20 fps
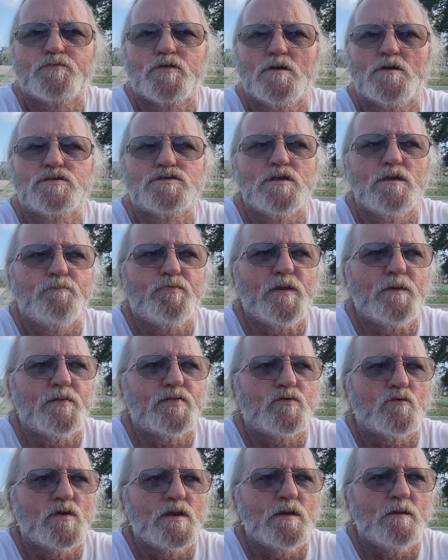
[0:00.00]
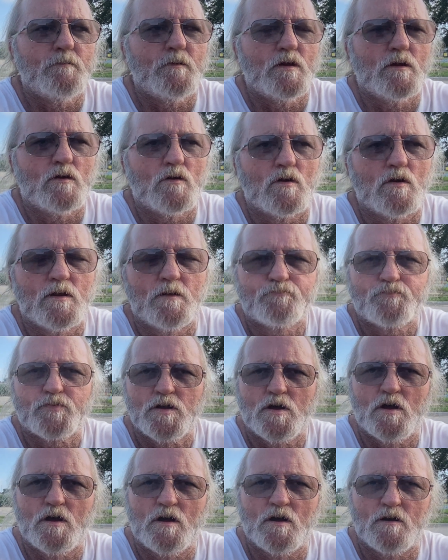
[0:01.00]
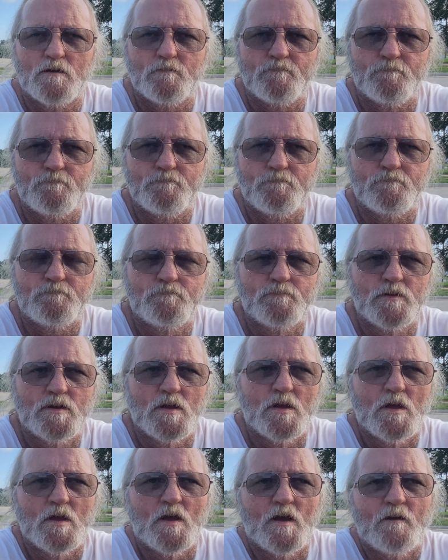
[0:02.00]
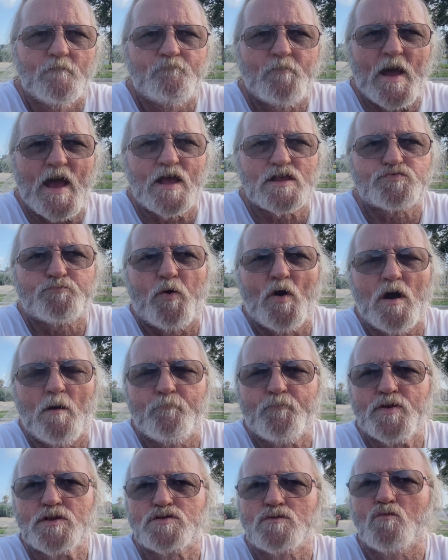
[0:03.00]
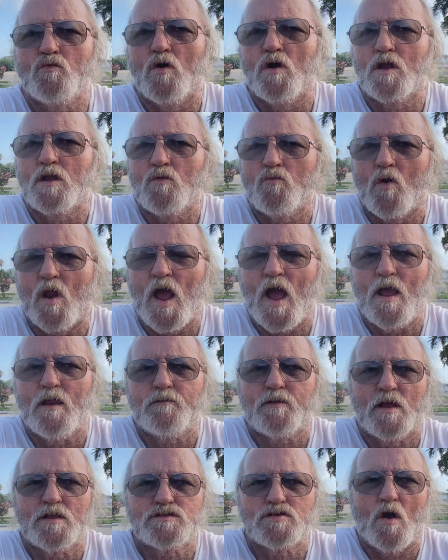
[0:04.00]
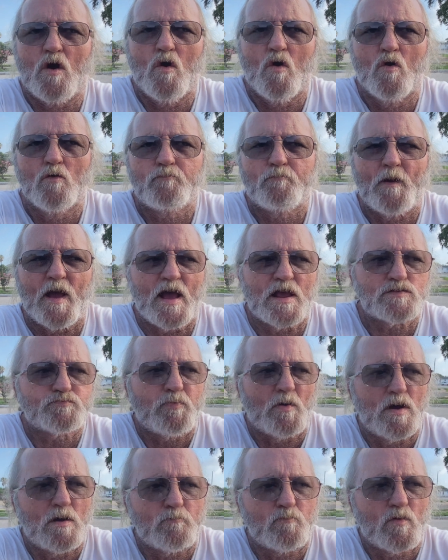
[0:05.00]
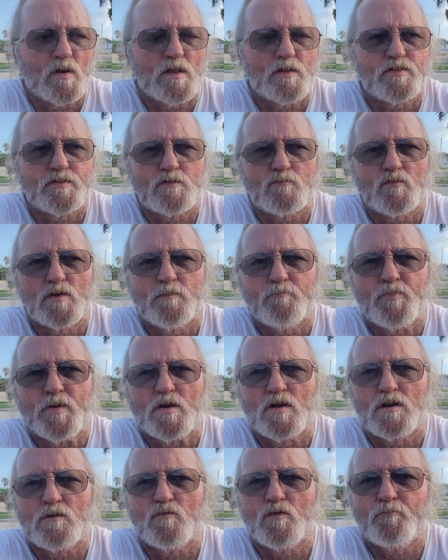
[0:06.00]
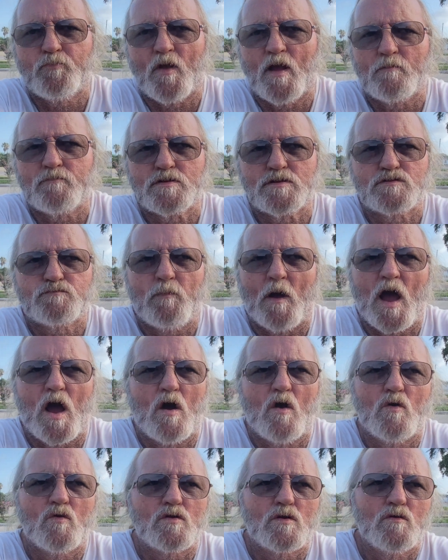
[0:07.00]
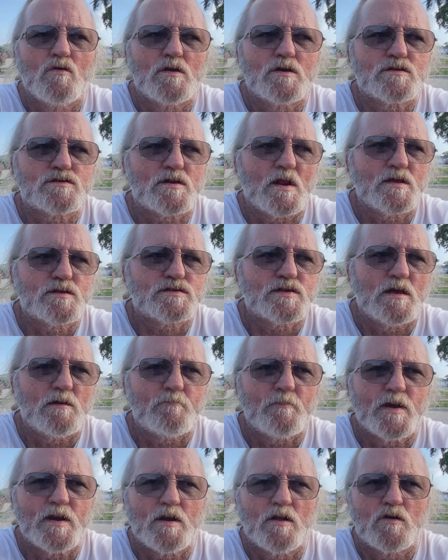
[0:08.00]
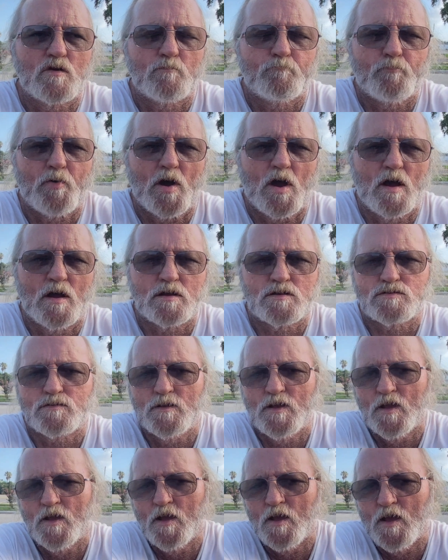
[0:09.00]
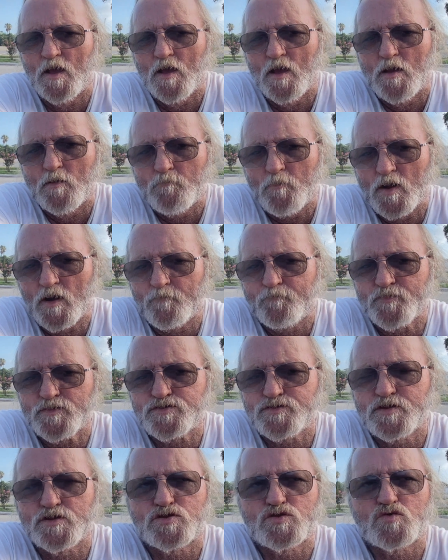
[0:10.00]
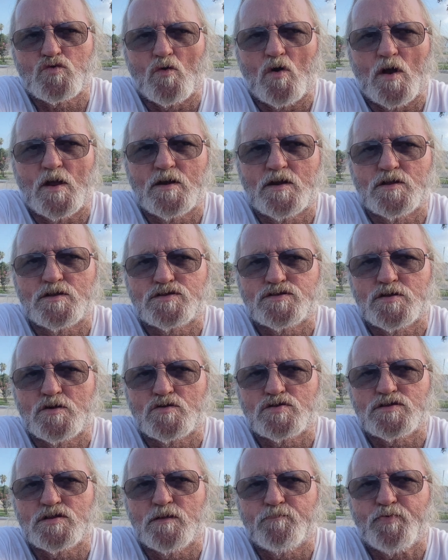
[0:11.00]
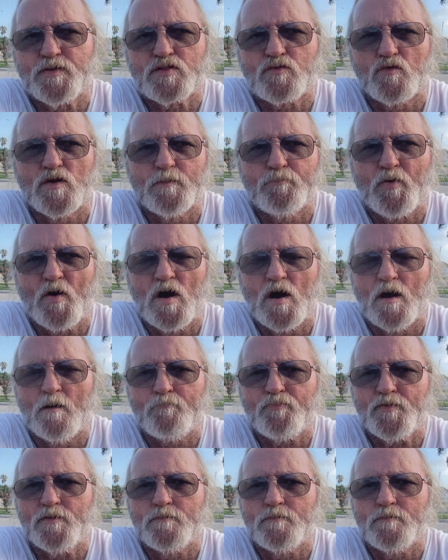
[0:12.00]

the CP3, or if the fast pump isn't working right, that's an old fast pump, rather than rebuild it, we'd probably just buy a whole new one. It's like $700-800 bucks. But if it's destroyed this here CP3 pump,